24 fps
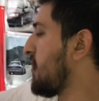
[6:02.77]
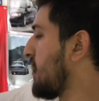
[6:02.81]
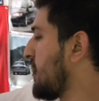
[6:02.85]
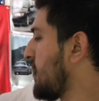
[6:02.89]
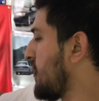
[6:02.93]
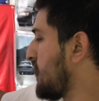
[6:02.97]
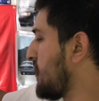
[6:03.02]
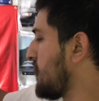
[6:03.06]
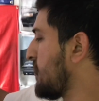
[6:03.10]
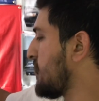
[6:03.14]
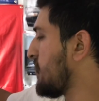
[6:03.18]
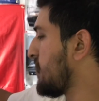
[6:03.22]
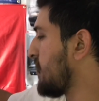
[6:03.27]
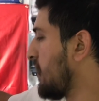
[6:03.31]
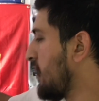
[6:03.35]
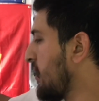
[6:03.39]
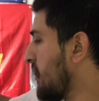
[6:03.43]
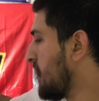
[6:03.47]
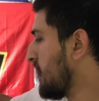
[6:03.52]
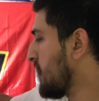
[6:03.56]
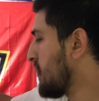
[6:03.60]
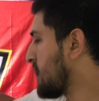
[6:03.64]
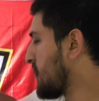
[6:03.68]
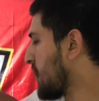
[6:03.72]
that is
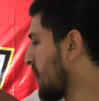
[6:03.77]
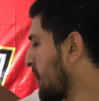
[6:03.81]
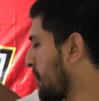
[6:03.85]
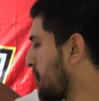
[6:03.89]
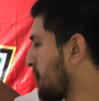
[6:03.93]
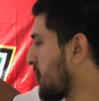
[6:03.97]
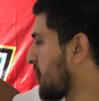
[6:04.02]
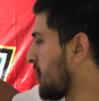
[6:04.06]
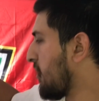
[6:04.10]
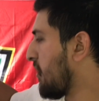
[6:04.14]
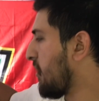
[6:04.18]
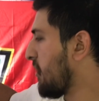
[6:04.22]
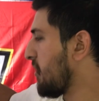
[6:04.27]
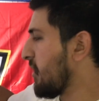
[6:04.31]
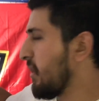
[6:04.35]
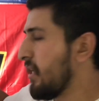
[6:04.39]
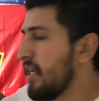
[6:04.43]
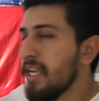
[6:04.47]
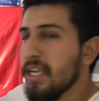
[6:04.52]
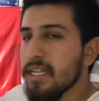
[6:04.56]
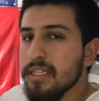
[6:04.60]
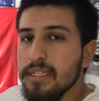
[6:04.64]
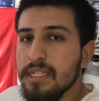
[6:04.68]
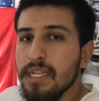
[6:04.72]
start up the car, let
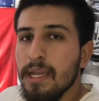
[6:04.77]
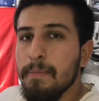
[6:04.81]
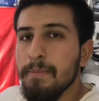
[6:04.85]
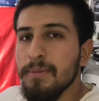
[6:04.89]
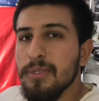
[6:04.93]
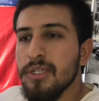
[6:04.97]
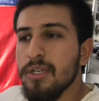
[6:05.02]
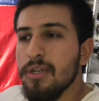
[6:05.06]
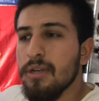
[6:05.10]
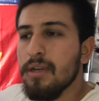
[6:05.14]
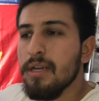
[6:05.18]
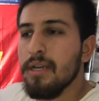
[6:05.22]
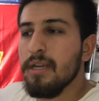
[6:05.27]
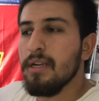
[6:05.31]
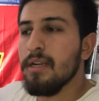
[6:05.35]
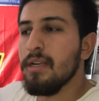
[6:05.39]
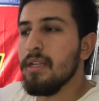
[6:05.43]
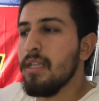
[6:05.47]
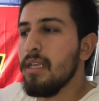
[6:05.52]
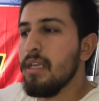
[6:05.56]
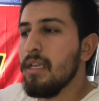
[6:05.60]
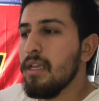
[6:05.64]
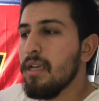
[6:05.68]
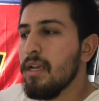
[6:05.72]
it get to temperature,
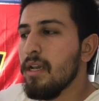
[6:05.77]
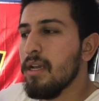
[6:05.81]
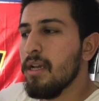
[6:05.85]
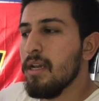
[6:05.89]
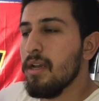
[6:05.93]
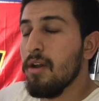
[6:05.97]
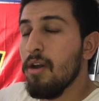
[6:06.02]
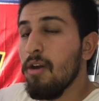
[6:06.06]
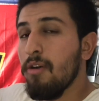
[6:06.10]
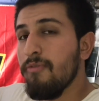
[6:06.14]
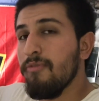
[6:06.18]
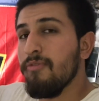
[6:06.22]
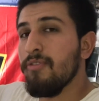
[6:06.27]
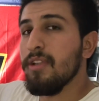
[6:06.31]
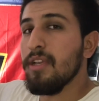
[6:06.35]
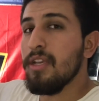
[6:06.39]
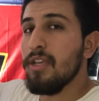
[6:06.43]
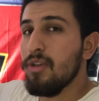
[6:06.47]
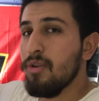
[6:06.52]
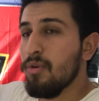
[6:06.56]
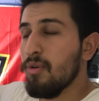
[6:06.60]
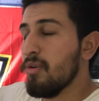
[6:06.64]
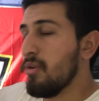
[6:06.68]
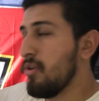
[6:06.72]
and the hopefully
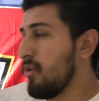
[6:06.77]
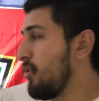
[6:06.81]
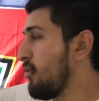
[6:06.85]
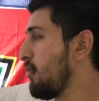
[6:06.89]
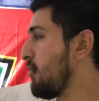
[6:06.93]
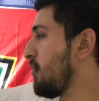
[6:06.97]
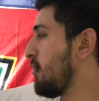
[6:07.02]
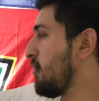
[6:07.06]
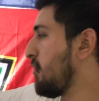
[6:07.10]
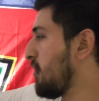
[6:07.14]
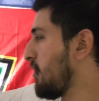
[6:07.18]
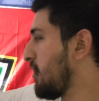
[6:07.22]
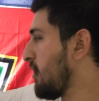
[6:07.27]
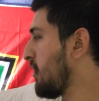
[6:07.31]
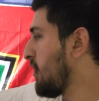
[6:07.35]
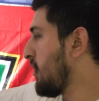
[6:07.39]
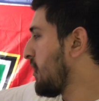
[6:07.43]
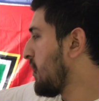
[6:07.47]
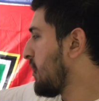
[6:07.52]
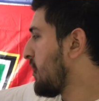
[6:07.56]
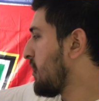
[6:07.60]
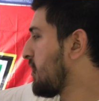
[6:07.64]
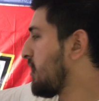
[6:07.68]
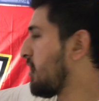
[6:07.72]
your new
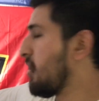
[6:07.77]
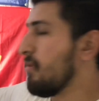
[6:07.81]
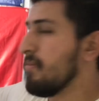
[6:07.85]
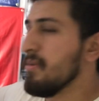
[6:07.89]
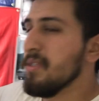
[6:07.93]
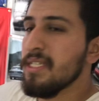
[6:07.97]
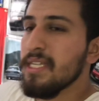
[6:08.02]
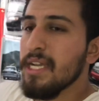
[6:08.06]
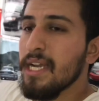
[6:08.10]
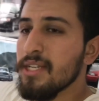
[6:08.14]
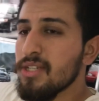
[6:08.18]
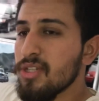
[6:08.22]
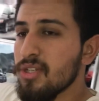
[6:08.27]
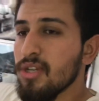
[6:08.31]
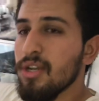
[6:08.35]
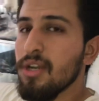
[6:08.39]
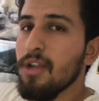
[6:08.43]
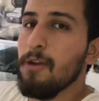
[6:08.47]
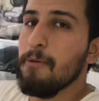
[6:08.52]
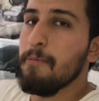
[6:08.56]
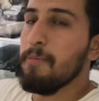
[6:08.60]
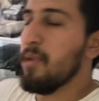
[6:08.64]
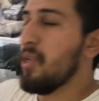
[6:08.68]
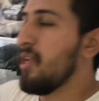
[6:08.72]
thermostat should
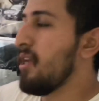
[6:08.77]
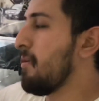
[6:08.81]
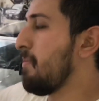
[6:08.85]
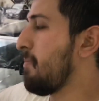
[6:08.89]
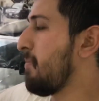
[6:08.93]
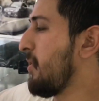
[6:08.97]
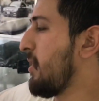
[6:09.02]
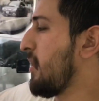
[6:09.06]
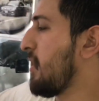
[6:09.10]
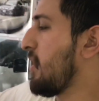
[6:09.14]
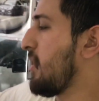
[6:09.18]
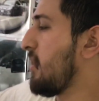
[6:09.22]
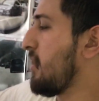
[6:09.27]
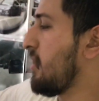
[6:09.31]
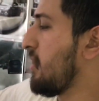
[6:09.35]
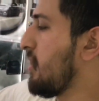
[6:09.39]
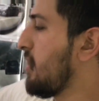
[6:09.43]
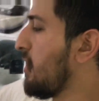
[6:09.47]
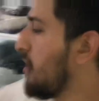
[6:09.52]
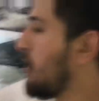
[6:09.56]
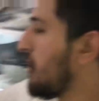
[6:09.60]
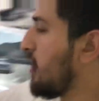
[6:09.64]
open up and